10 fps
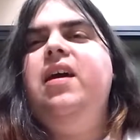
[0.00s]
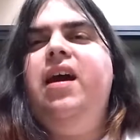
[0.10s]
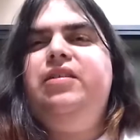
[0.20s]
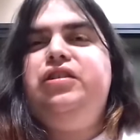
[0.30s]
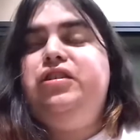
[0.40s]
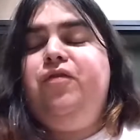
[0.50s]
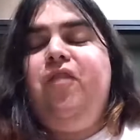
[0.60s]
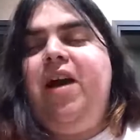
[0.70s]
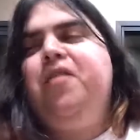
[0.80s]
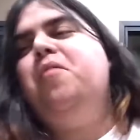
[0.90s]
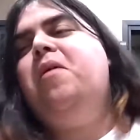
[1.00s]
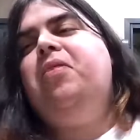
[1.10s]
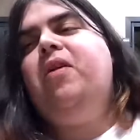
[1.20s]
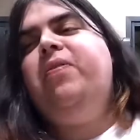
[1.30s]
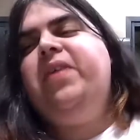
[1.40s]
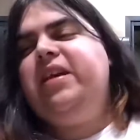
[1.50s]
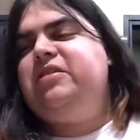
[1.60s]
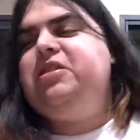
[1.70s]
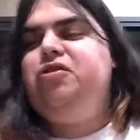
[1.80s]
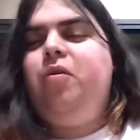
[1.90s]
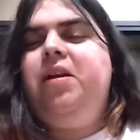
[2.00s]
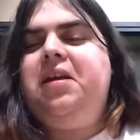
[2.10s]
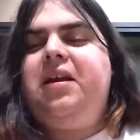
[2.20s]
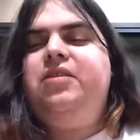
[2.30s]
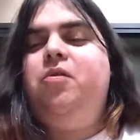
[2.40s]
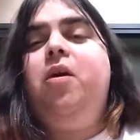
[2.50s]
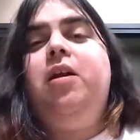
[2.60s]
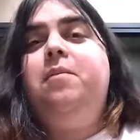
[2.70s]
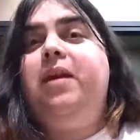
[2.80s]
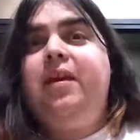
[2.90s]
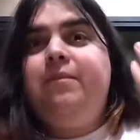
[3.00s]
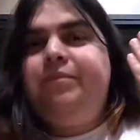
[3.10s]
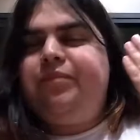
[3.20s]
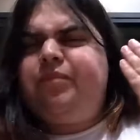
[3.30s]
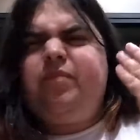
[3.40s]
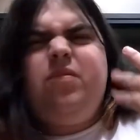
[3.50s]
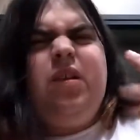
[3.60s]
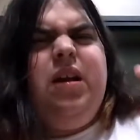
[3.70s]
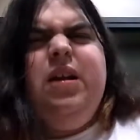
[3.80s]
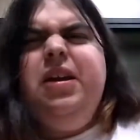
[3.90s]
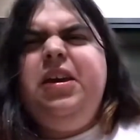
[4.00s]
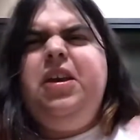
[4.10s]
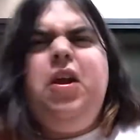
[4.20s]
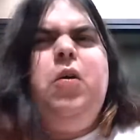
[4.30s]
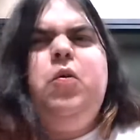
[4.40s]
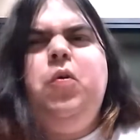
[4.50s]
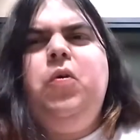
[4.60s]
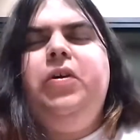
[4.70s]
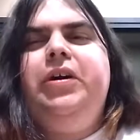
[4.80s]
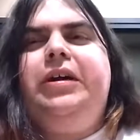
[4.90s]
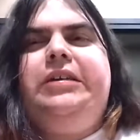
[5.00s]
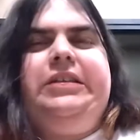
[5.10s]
As she survived her month-long thing, she joined it because she wanted to be, cooler.